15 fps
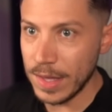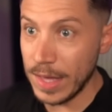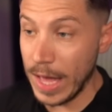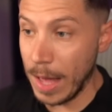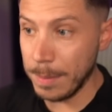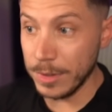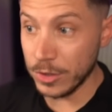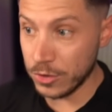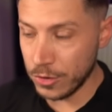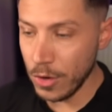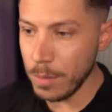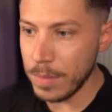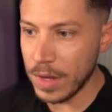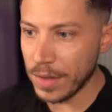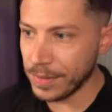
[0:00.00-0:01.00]
I'm
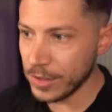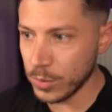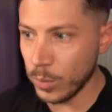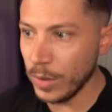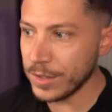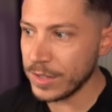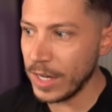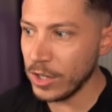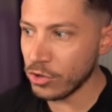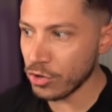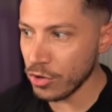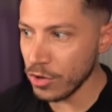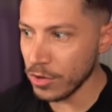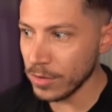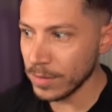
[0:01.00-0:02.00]
assuming this will say
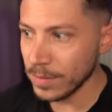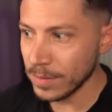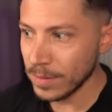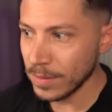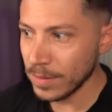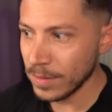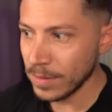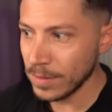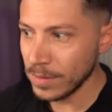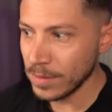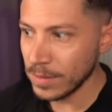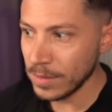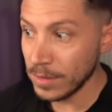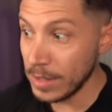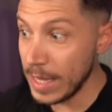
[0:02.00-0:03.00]
true.
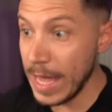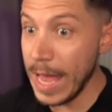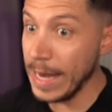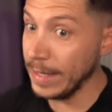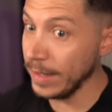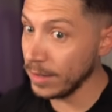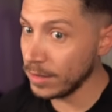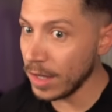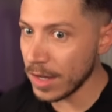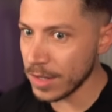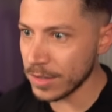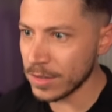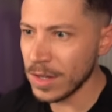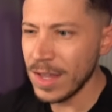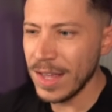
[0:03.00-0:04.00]
And it
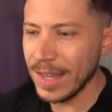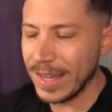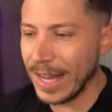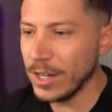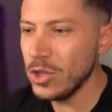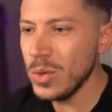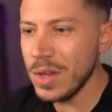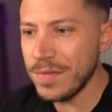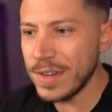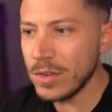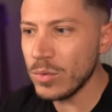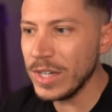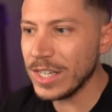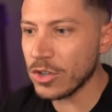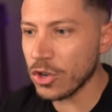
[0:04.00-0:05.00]
does. Can you even
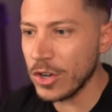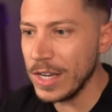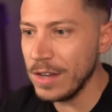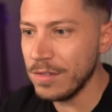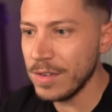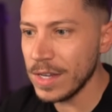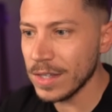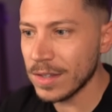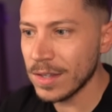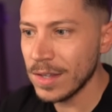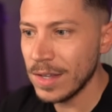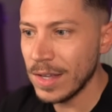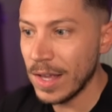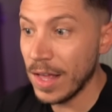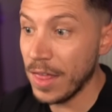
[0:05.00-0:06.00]
retrieve it?
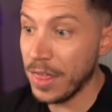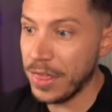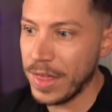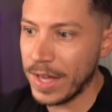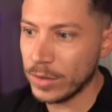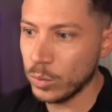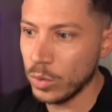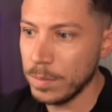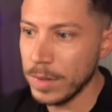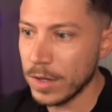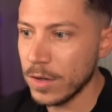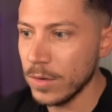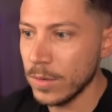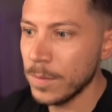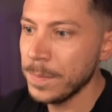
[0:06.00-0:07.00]
That would be
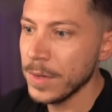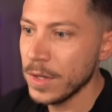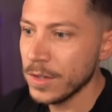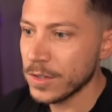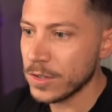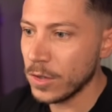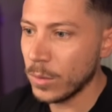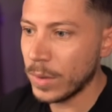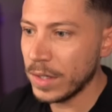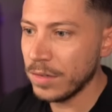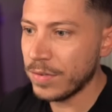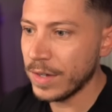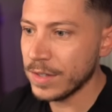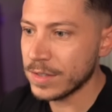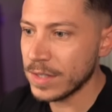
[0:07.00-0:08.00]
cool. So what if
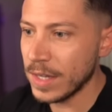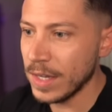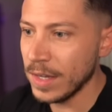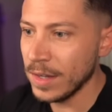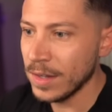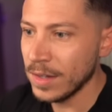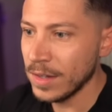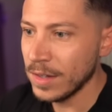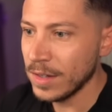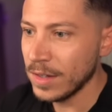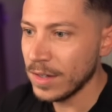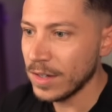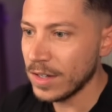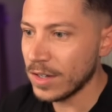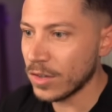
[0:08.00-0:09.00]
I say
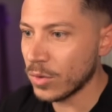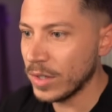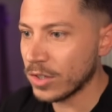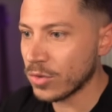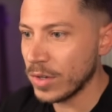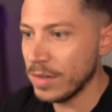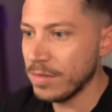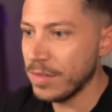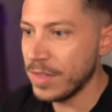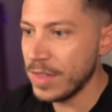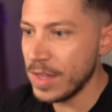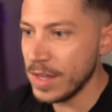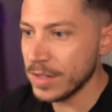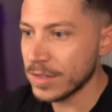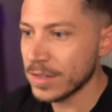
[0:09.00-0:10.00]
retrieve
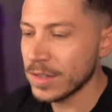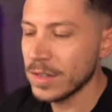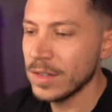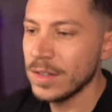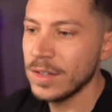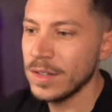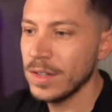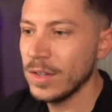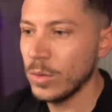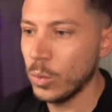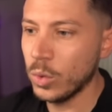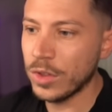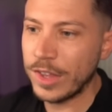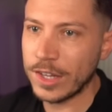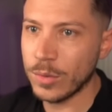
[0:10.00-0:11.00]
this?
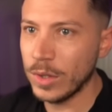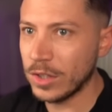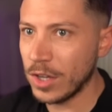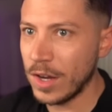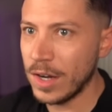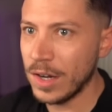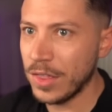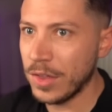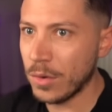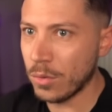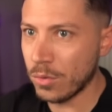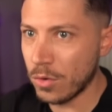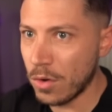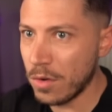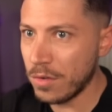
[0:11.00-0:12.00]
Would that return the
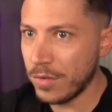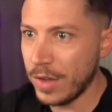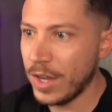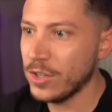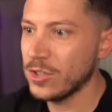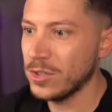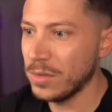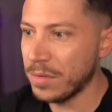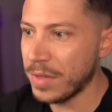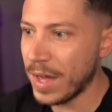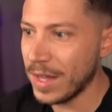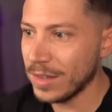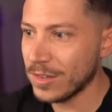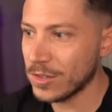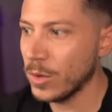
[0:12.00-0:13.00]
raw version of
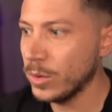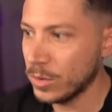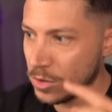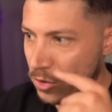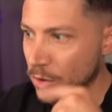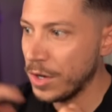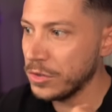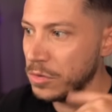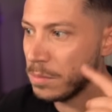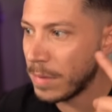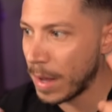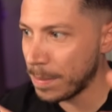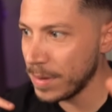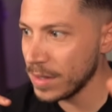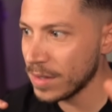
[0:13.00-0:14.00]
that? So it's going to
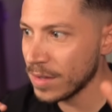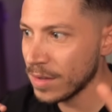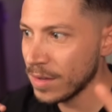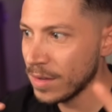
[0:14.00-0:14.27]
map it?